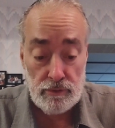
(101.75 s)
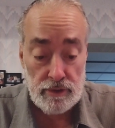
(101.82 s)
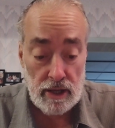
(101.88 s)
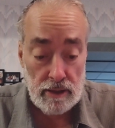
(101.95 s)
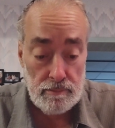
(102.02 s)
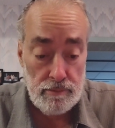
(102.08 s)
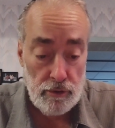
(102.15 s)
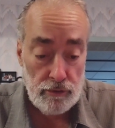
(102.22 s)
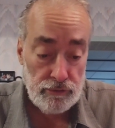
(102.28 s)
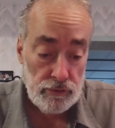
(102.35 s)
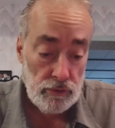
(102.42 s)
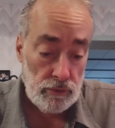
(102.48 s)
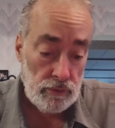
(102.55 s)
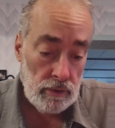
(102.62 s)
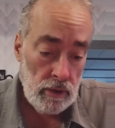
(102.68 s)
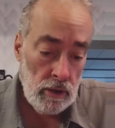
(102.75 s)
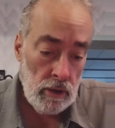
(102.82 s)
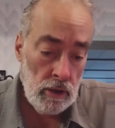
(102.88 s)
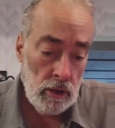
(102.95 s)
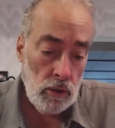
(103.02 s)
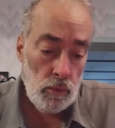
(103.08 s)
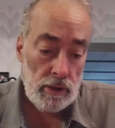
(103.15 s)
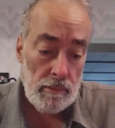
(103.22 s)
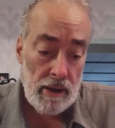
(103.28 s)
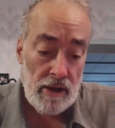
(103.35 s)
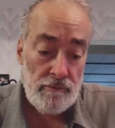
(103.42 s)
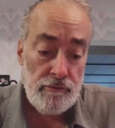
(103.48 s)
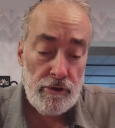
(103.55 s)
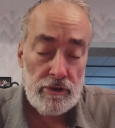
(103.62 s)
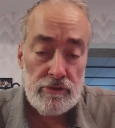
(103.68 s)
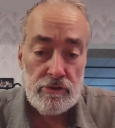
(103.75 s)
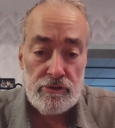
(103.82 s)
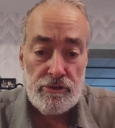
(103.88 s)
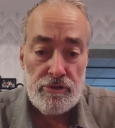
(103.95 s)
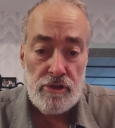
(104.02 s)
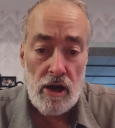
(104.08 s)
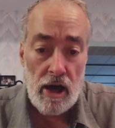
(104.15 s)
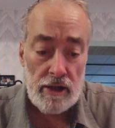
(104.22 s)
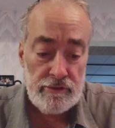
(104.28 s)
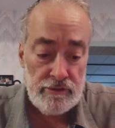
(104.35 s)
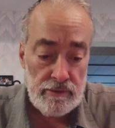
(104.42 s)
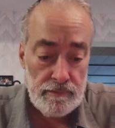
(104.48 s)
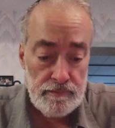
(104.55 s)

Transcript: mundane pursuit. When a man frees his thoughts